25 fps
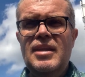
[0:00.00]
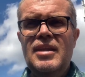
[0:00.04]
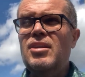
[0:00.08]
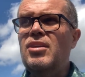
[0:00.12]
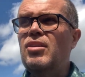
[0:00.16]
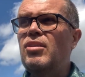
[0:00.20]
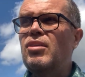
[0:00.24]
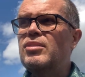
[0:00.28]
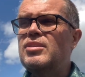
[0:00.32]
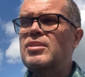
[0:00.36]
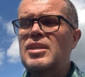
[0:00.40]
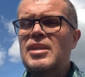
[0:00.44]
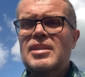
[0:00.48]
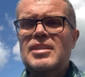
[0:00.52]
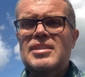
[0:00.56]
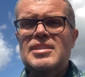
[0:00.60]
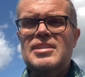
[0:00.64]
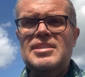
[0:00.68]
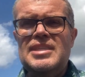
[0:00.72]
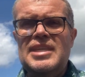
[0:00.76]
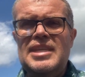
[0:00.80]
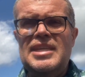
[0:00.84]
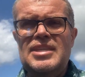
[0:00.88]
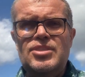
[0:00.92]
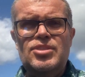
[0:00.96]
God
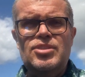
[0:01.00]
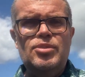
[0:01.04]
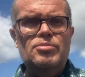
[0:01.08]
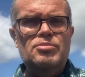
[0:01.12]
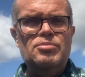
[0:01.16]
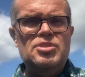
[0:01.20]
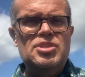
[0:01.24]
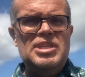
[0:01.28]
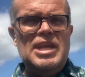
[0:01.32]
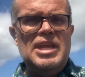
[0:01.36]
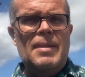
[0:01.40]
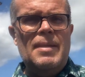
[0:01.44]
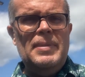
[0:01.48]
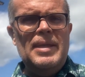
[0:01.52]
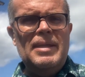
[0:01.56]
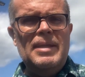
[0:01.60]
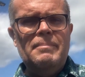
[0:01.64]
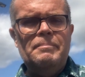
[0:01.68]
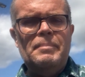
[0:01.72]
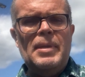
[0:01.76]
sees you stepping